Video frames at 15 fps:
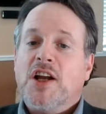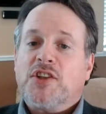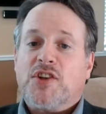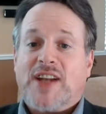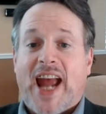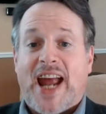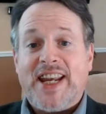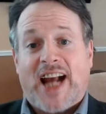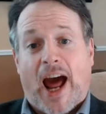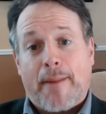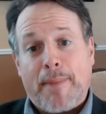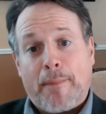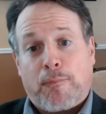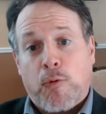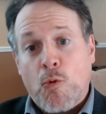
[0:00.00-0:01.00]
So again, you got to
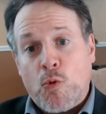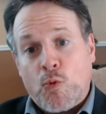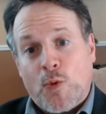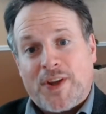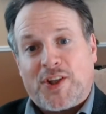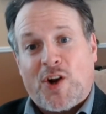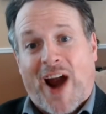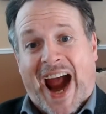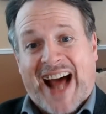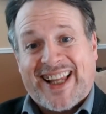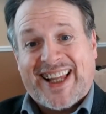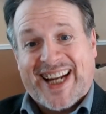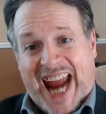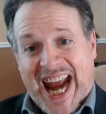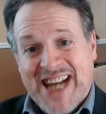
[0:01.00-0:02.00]
be prudent with your
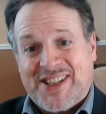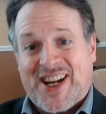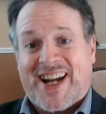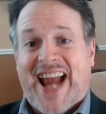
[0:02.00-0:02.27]
allocation.